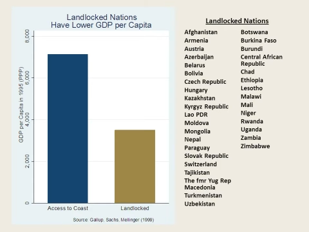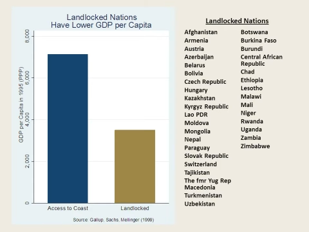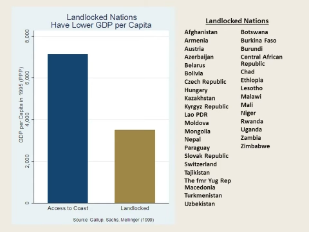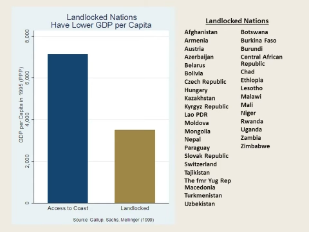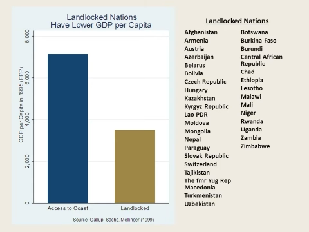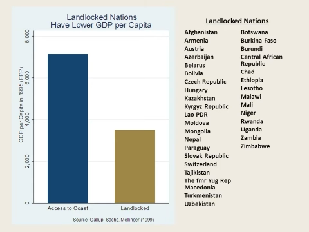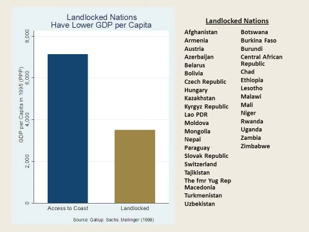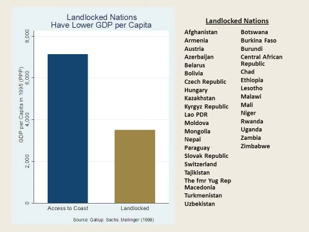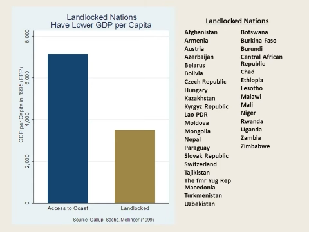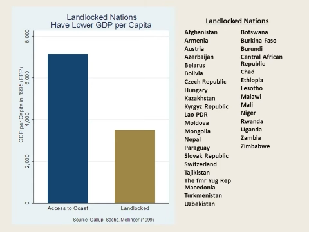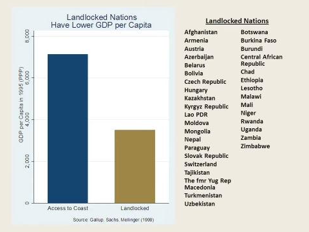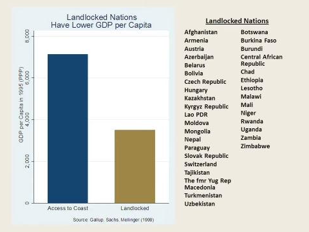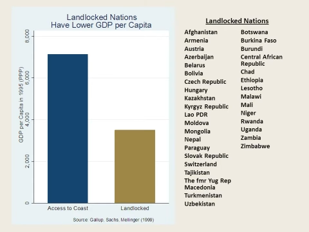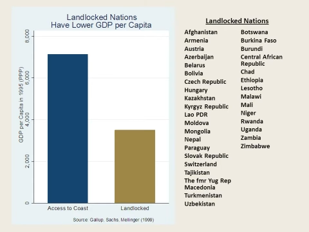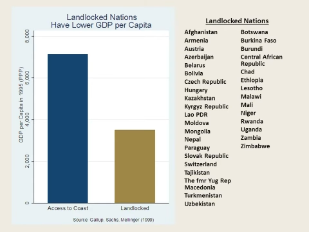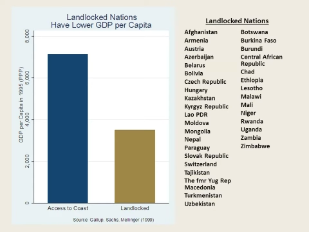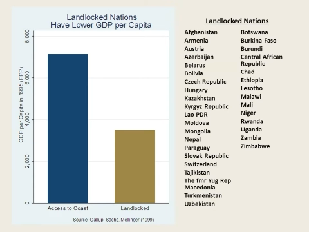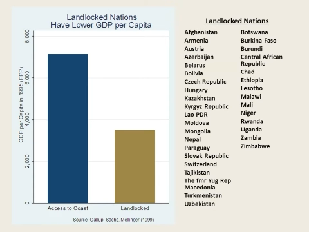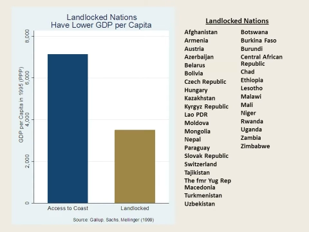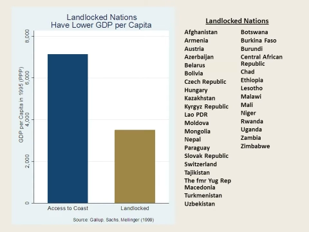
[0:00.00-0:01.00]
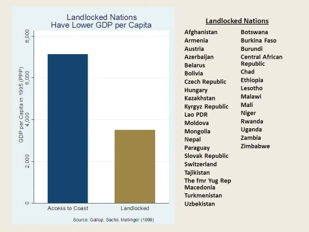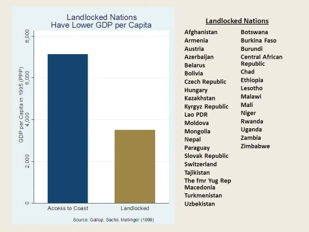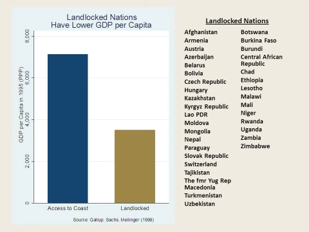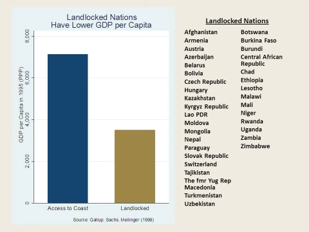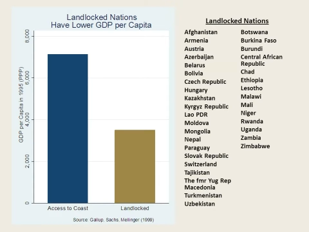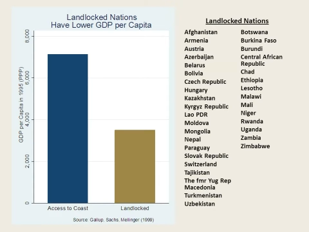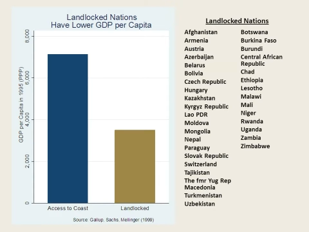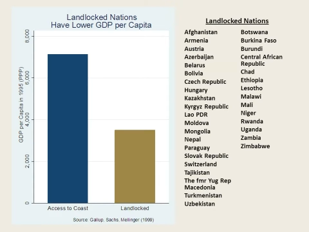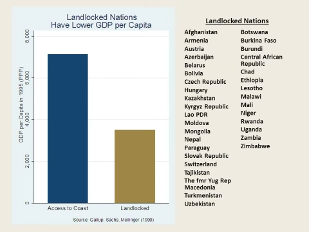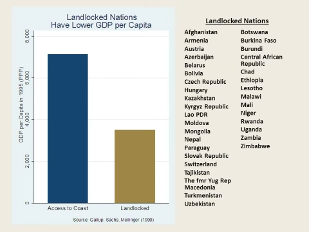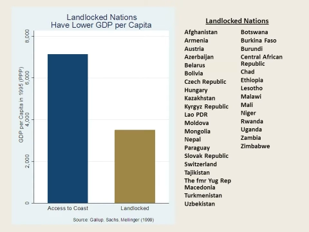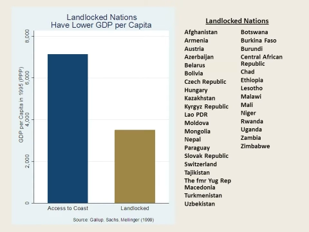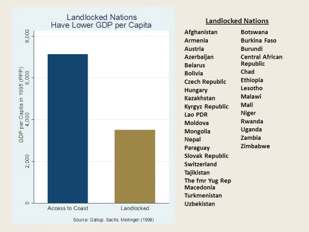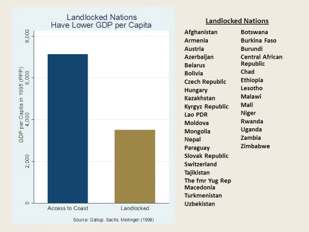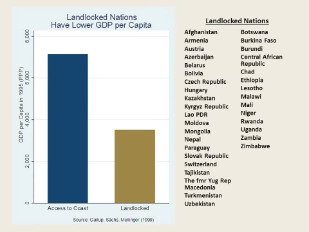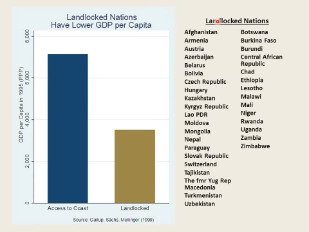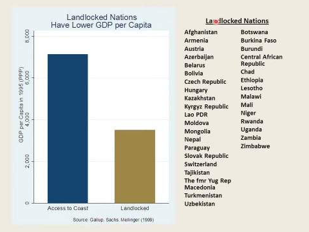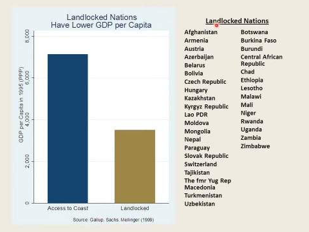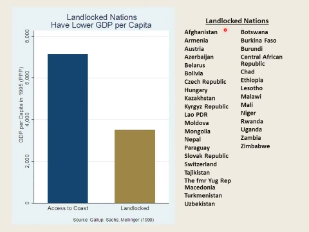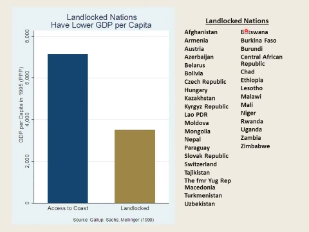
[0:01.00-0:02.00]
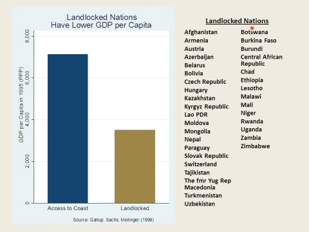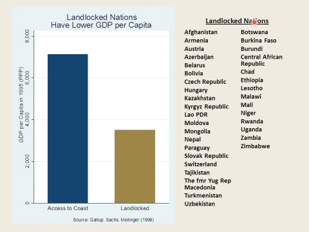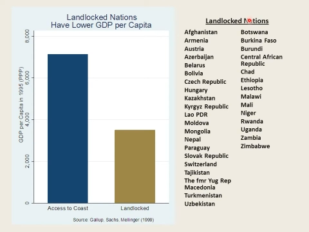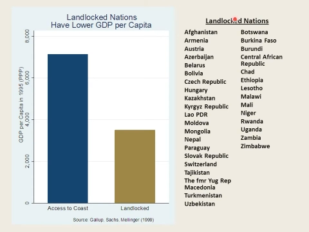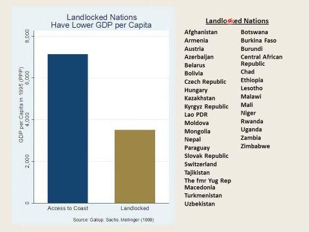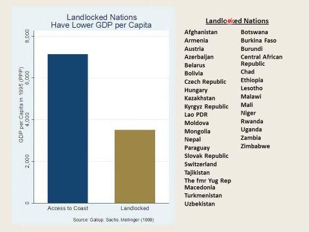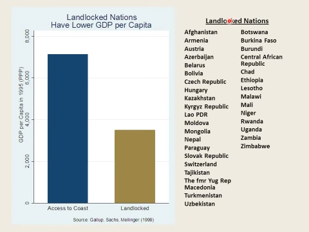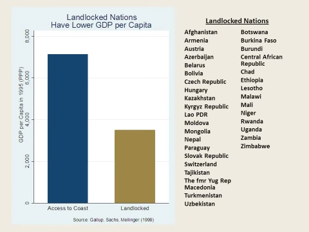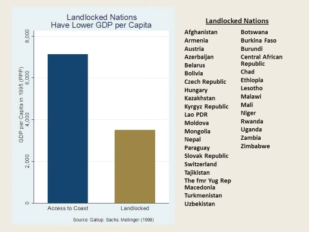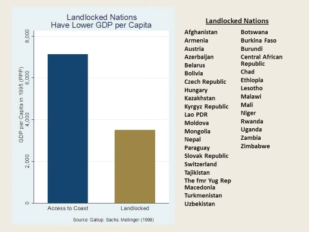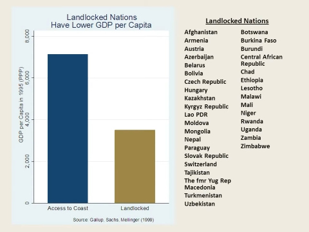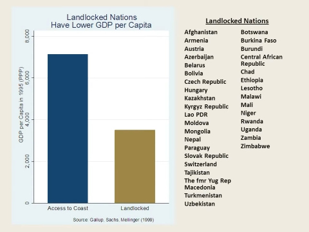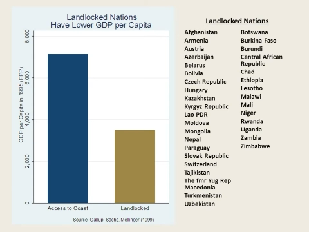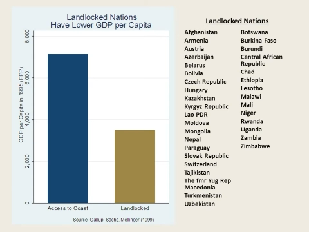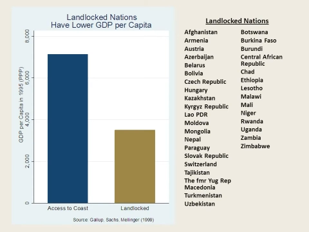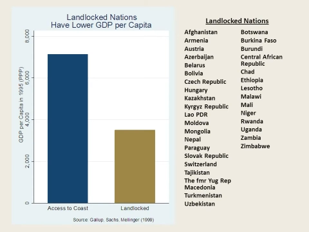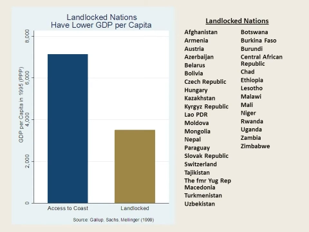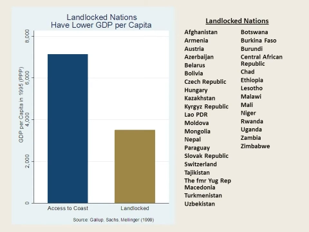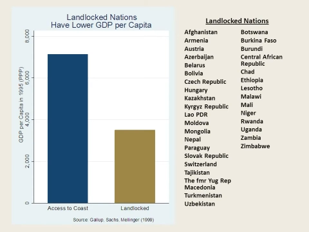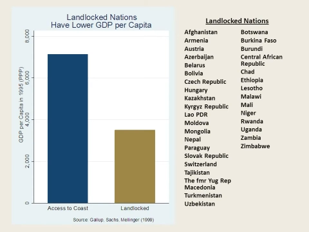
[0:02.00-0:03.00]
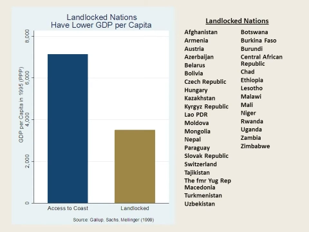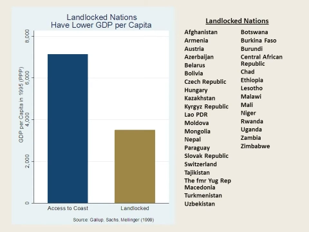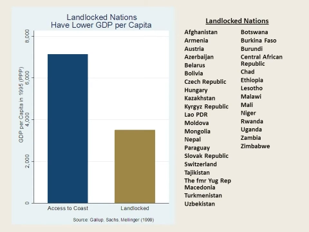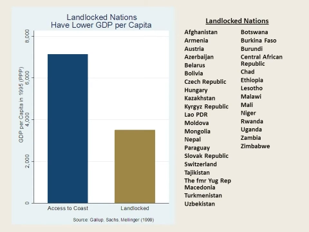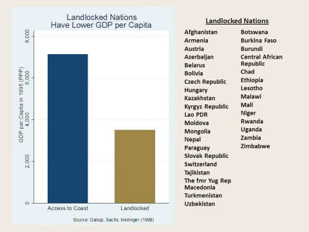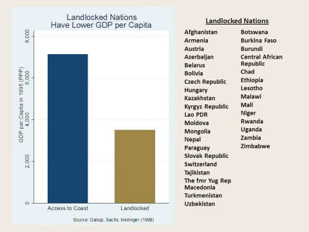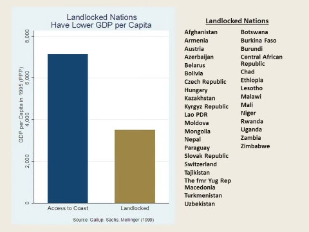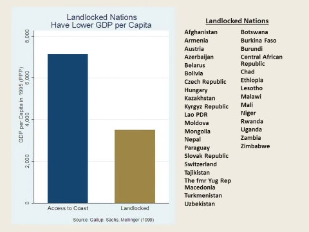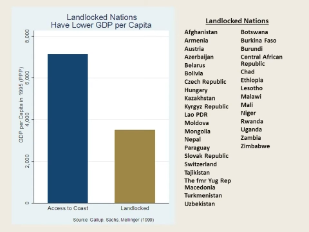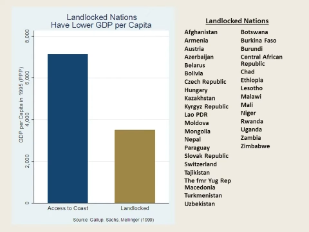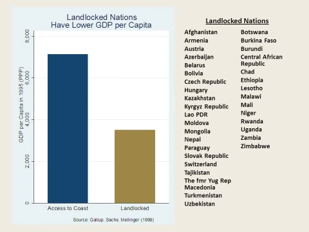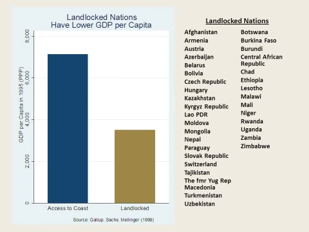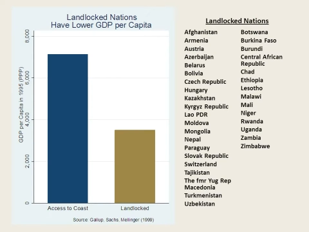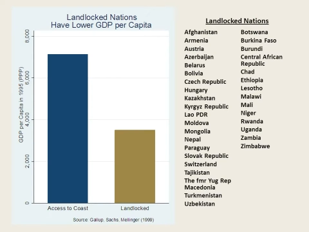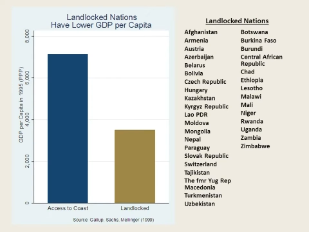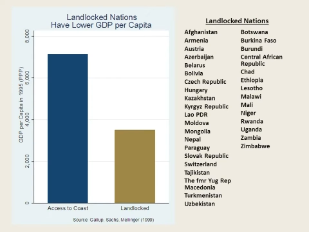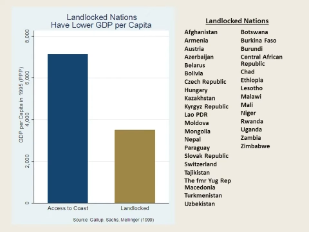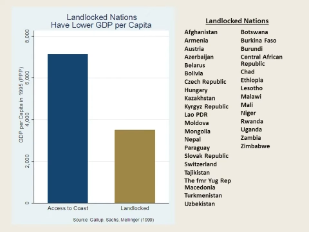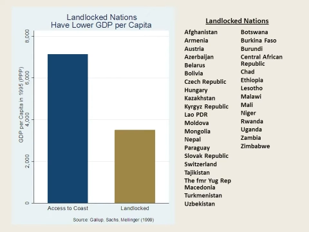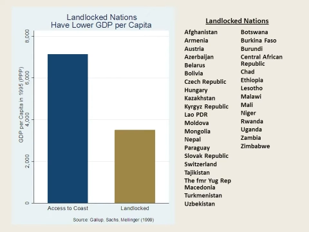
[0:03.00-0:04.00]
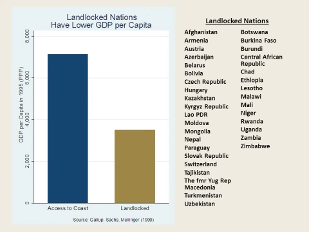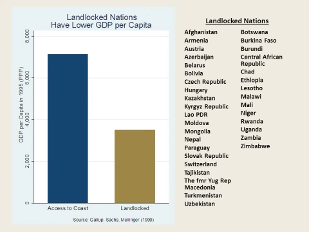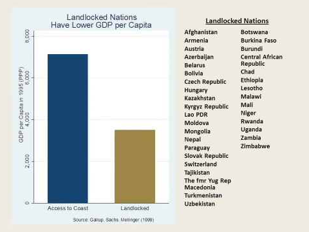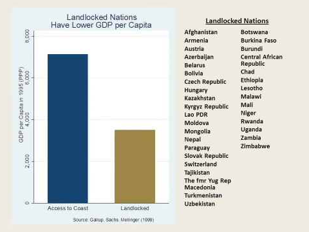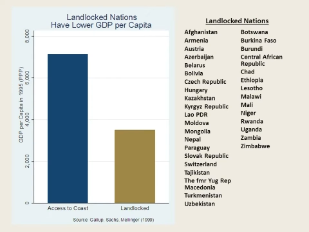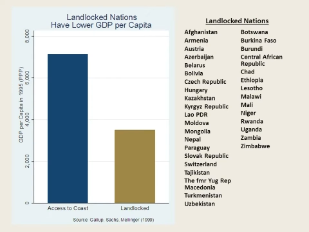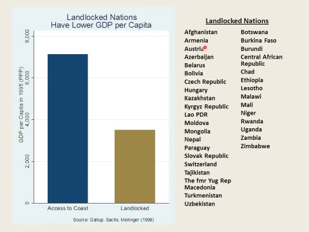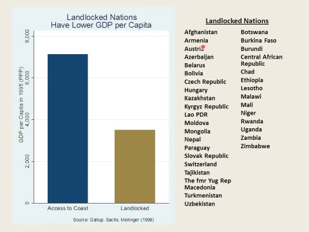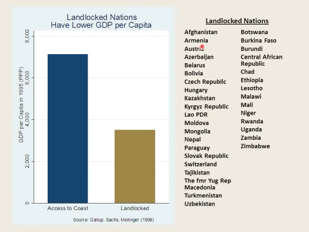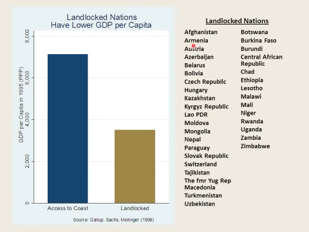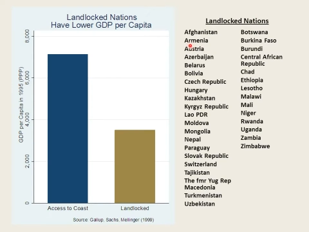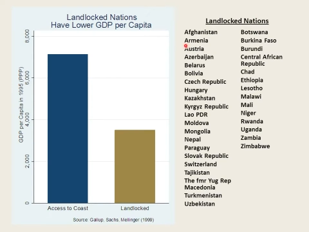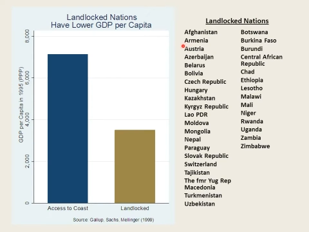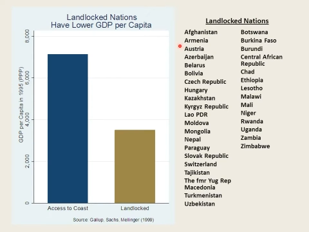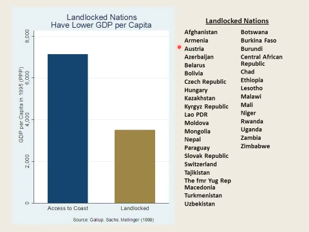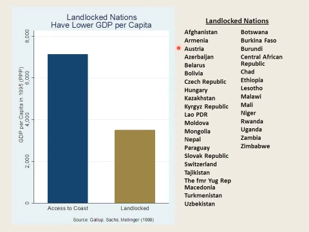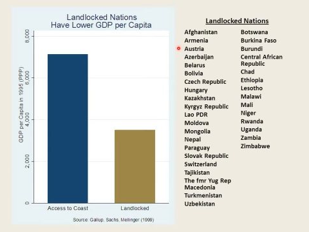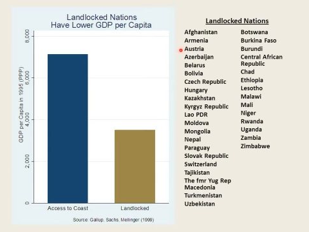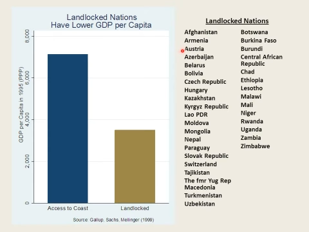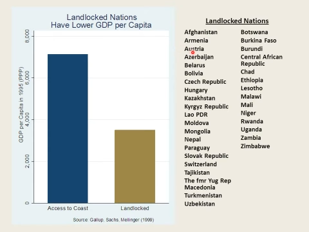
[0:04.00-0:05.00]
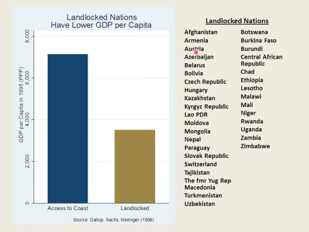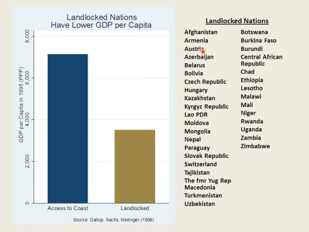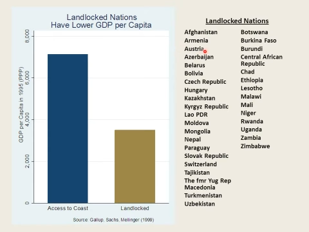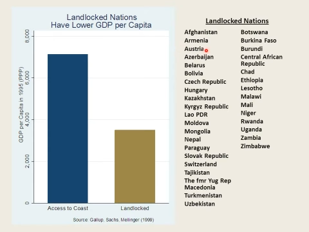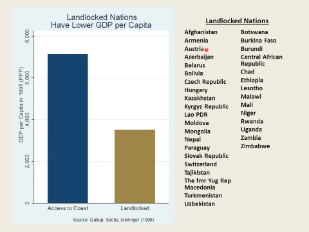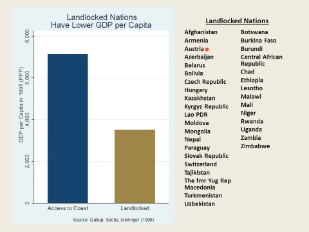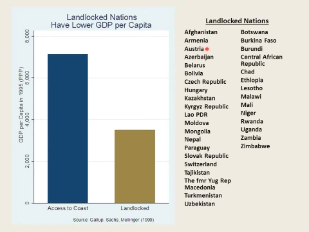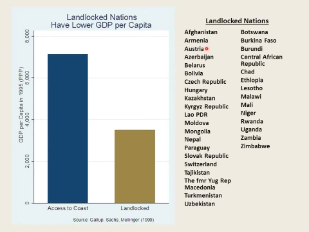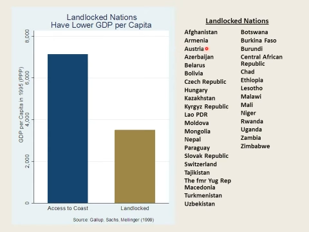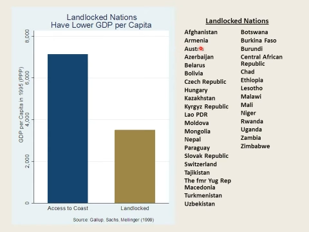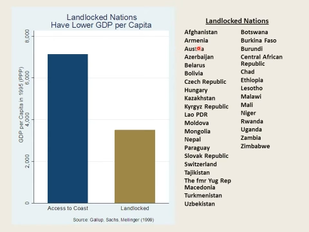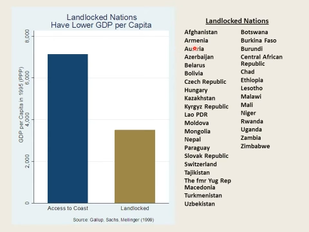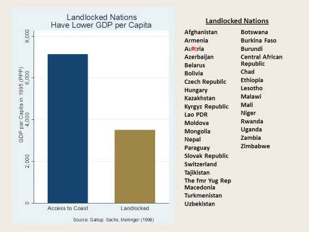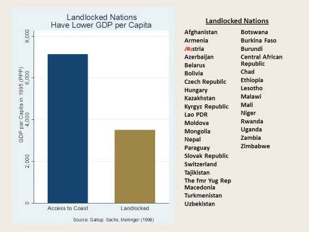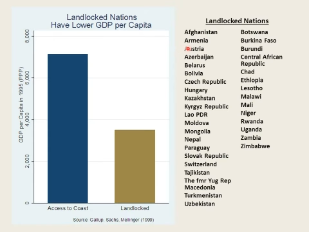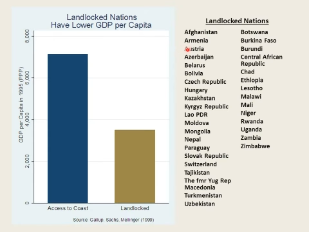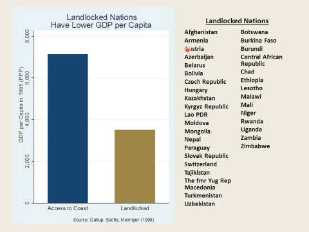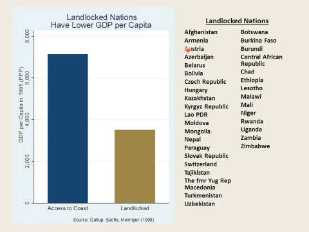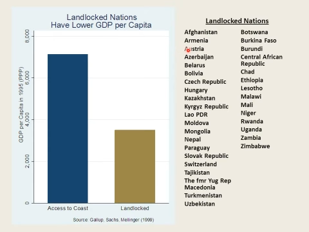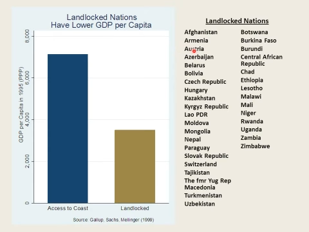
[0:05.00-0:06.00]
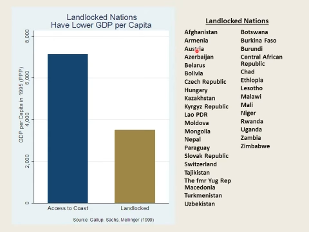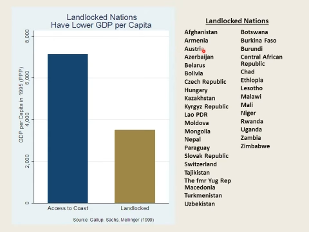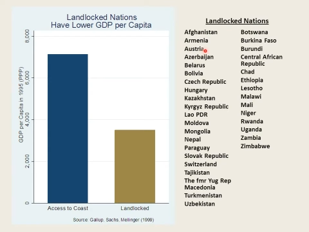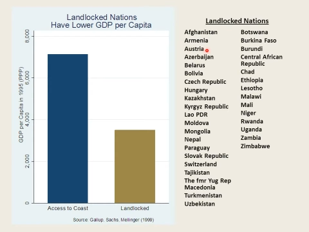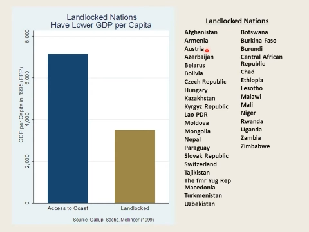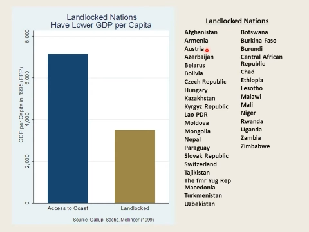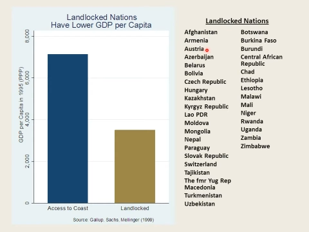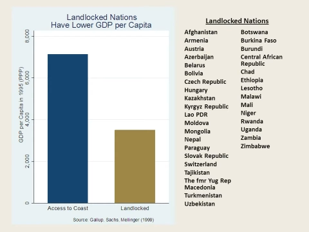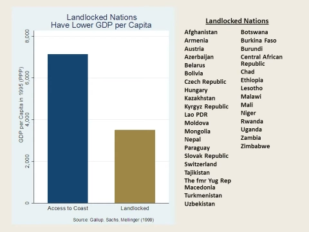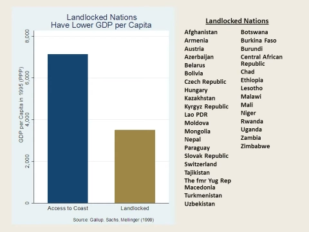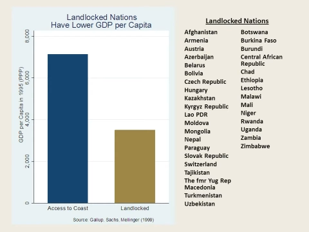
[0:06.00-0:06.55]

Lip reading: [unreadable: no face in view]